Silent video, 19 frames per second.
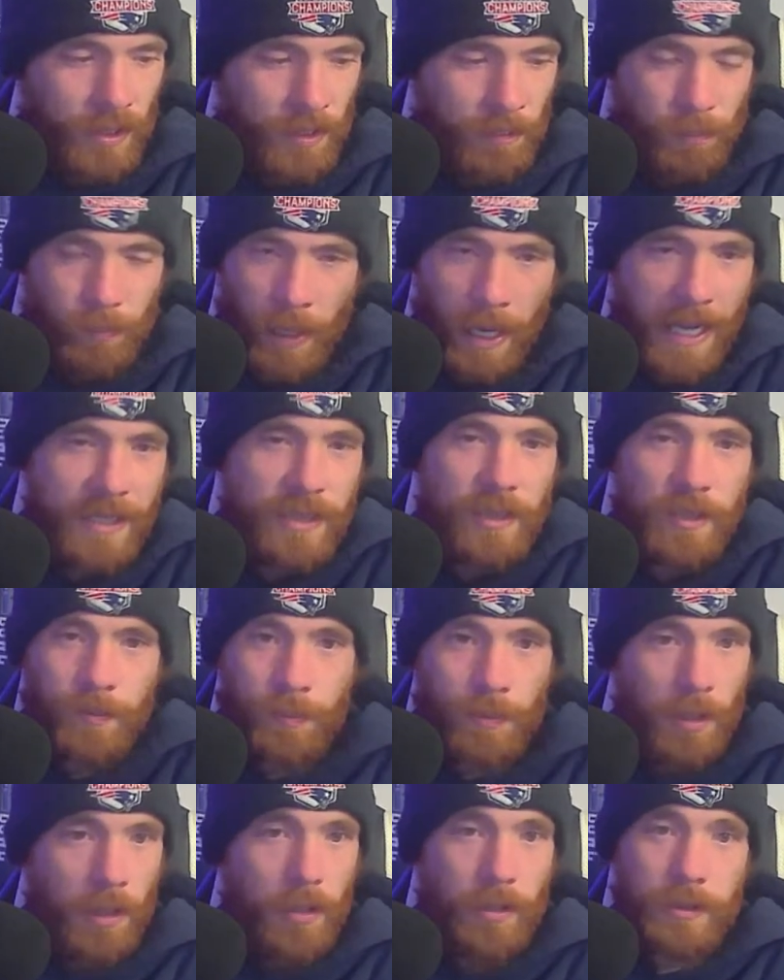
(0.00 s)
In
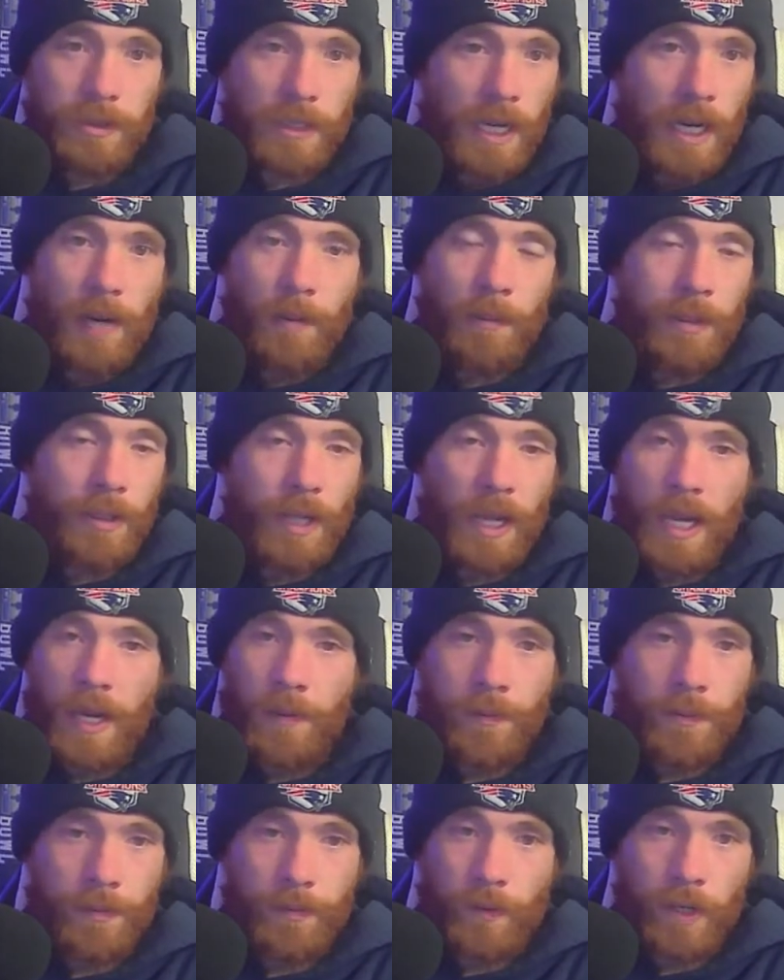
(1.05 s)
basketball, it's common to
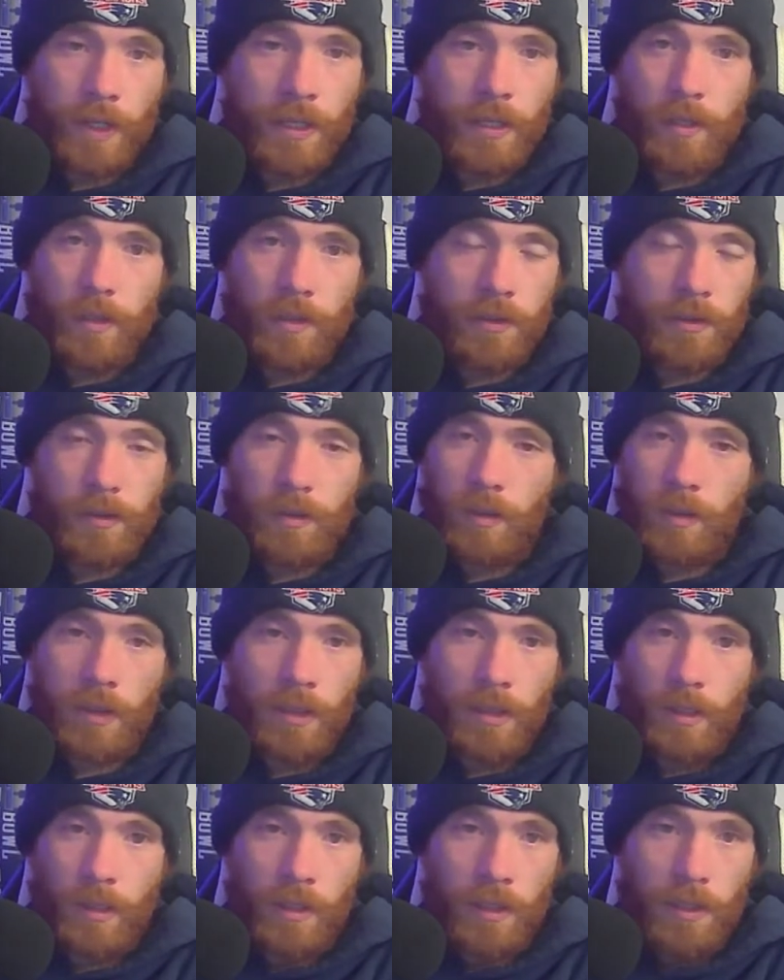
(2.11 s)
have a fucking
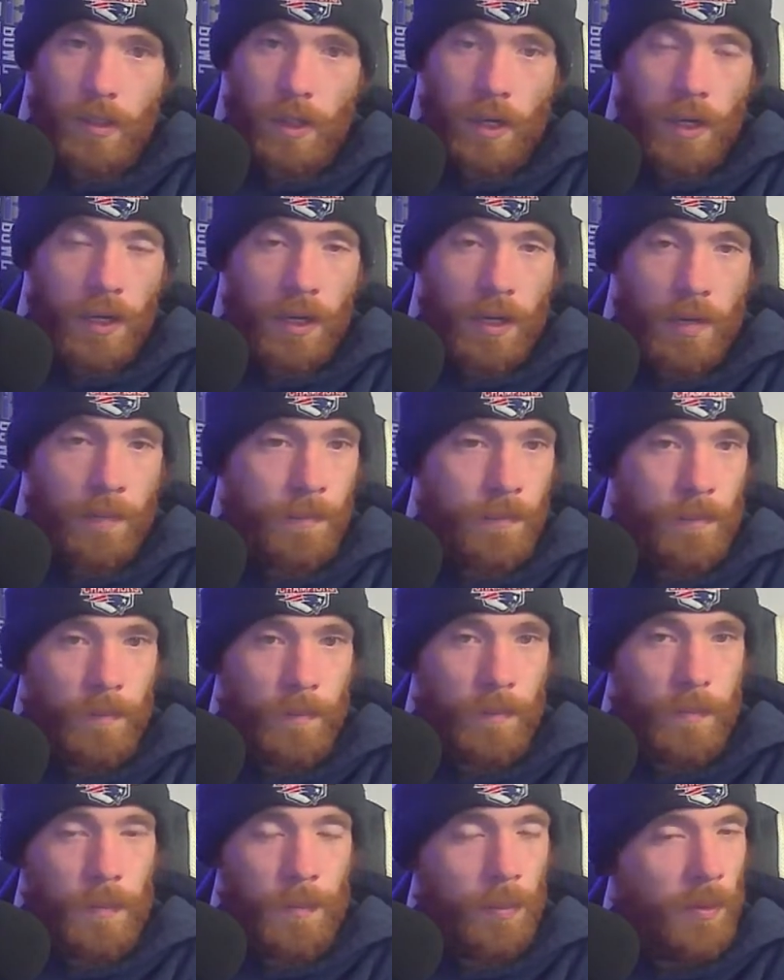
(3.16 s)

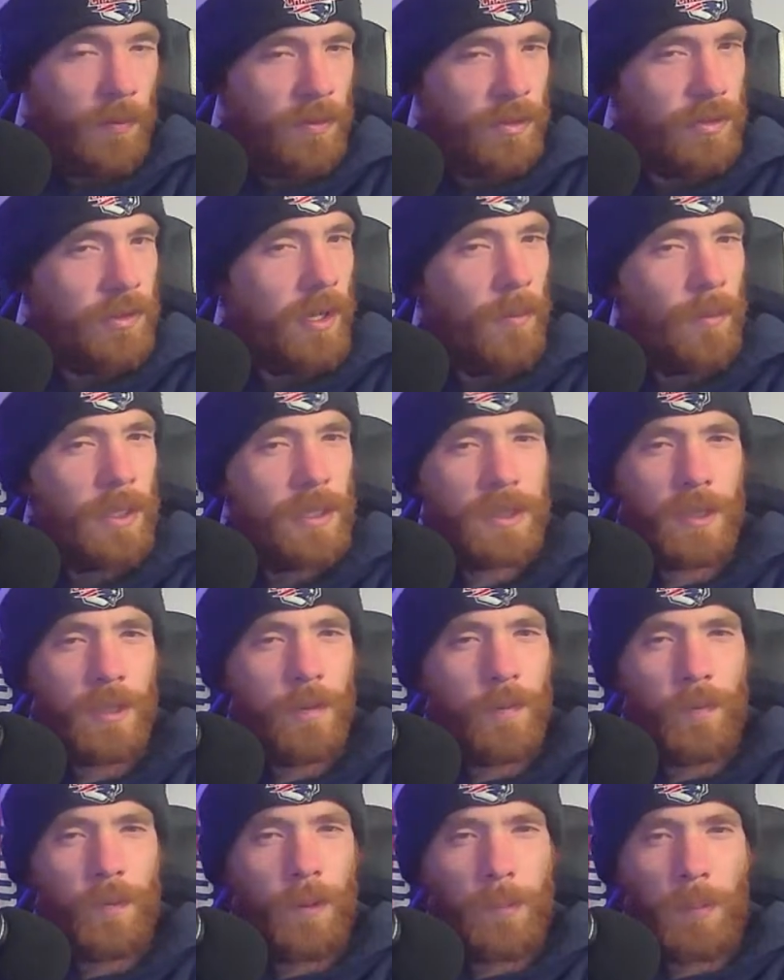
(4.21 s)
but for some reason
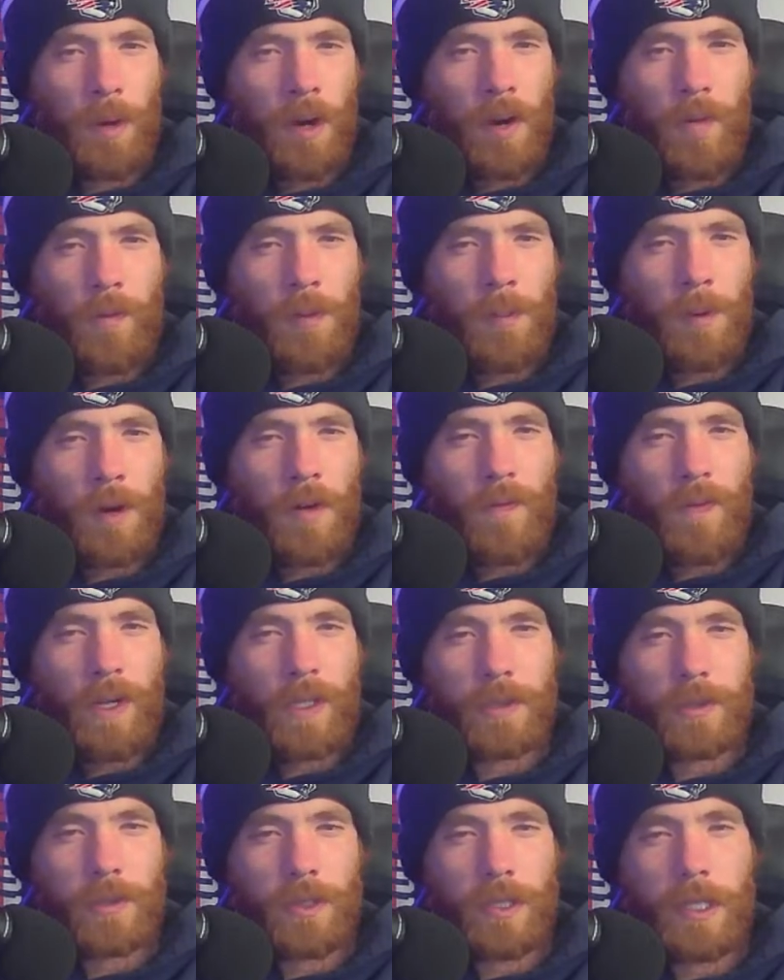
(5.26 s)
in football
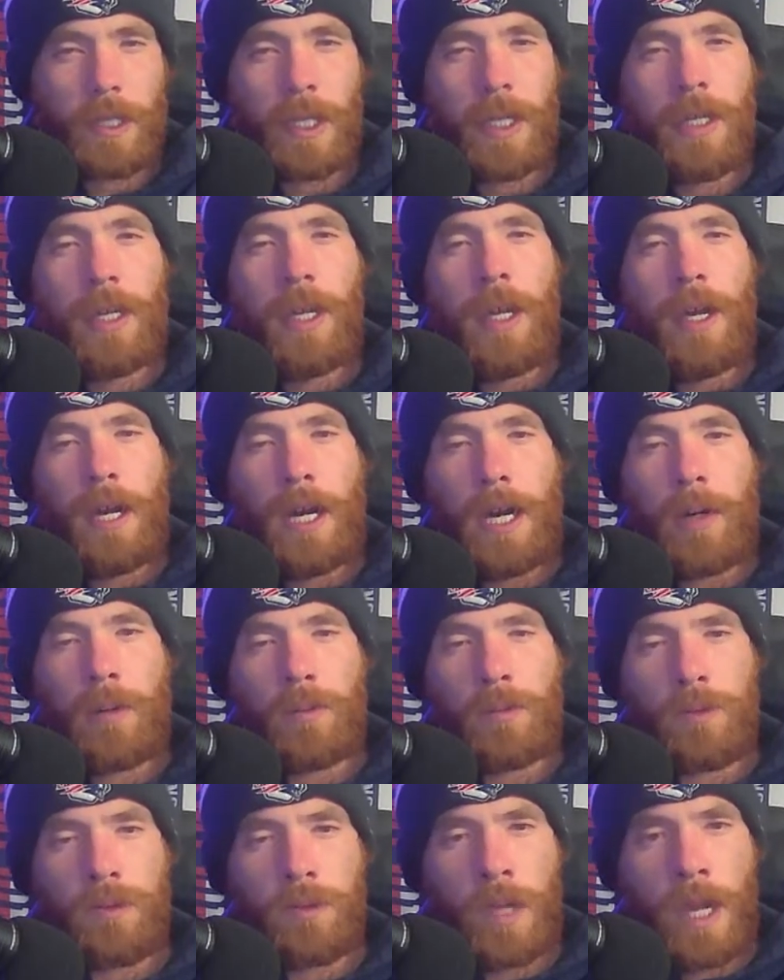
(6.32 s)
fans are like,
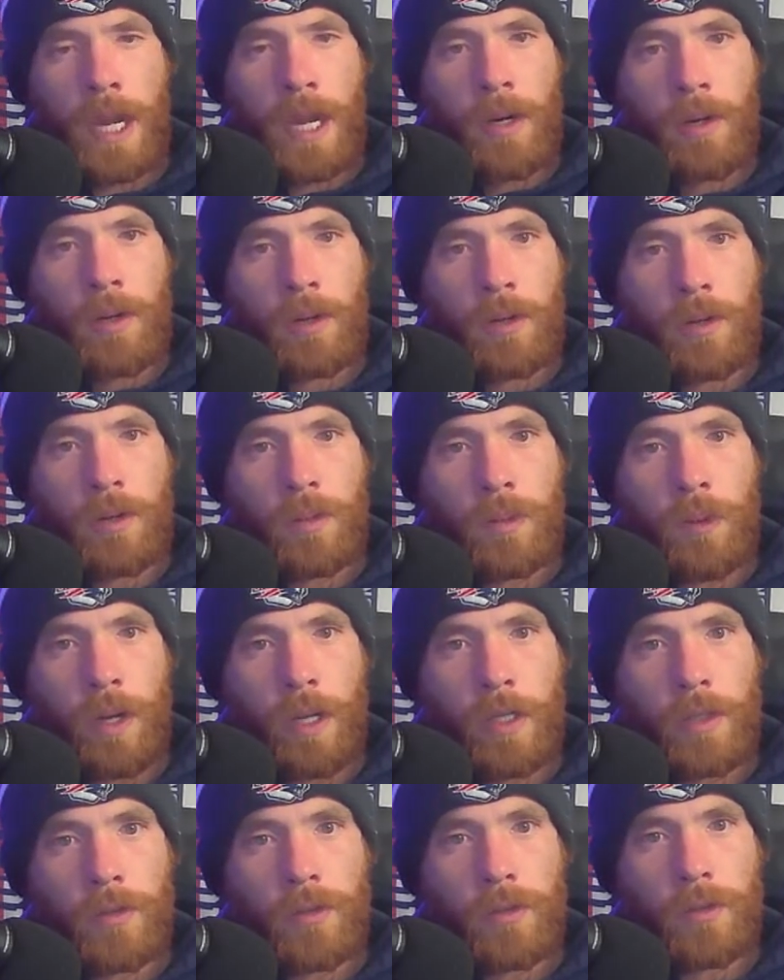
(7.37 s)
how dare you
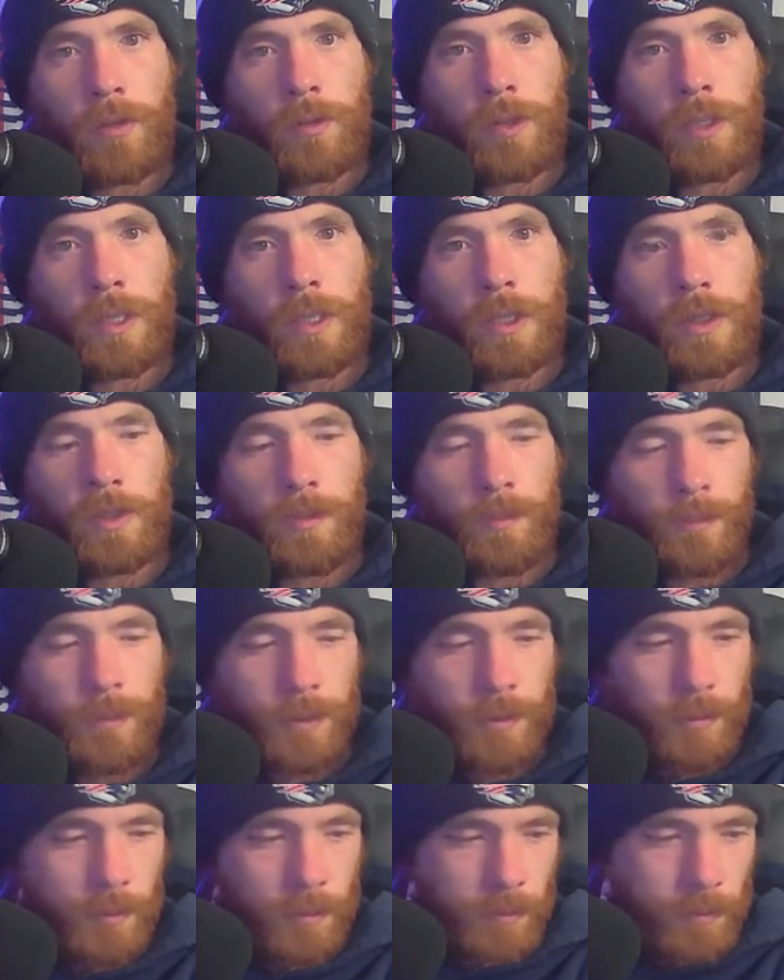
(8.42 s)
like 2 teams?